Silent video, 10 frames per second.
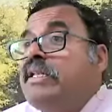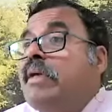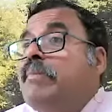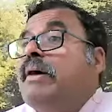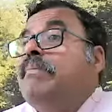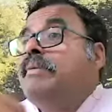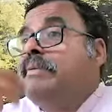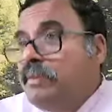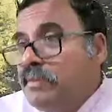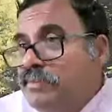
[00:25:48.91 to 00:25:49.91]
they
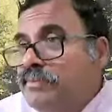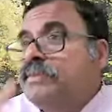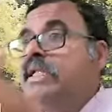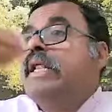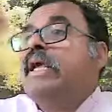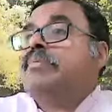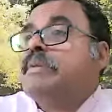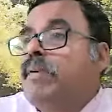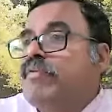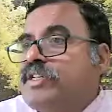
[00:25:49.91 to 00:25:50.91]
take up
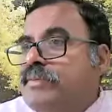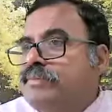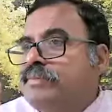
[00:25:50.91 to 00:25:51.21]
some profession.